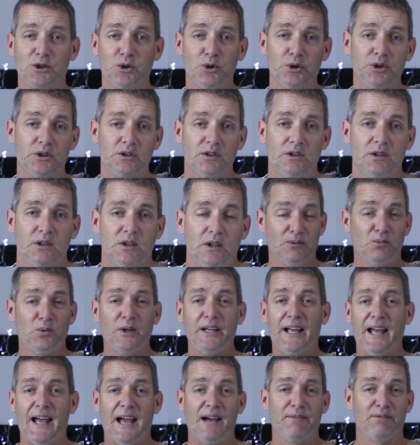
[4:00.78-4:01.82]
good.
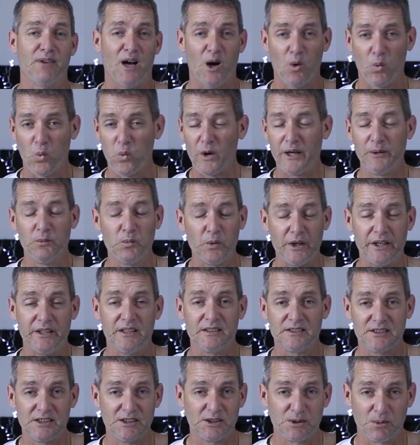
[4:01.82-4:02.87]
We have a
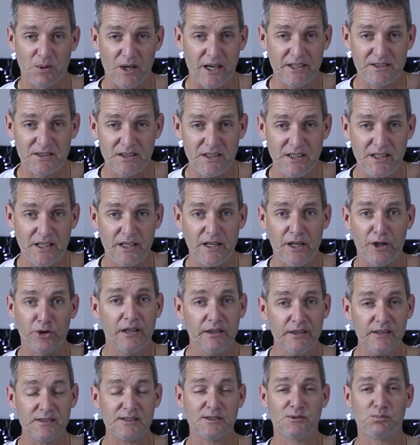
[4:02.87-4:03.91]
win-win situation here.
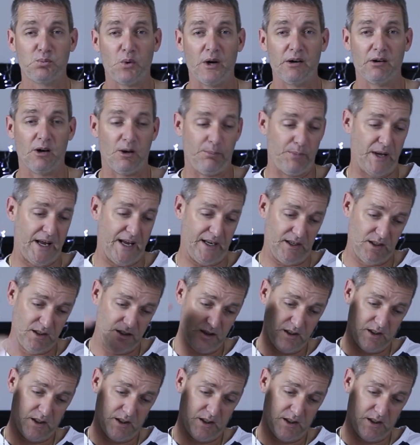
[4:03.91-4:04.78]
This is where I'm at.